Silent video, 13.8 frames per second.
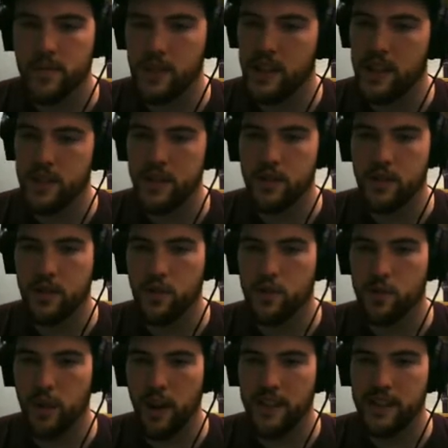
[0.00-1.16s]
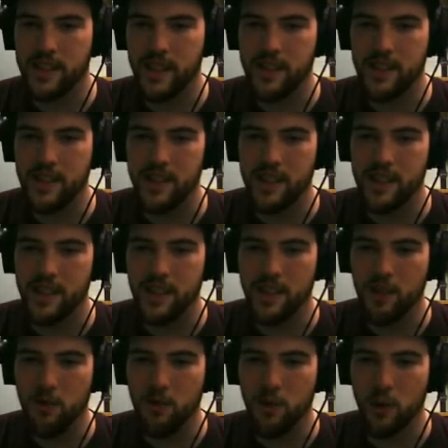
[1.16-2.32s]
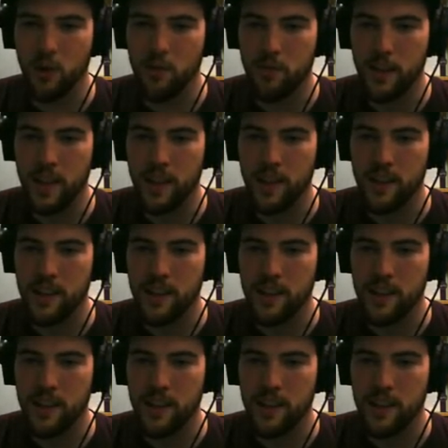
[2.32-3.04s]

Jesus Christ, that shit's gonna ruin me.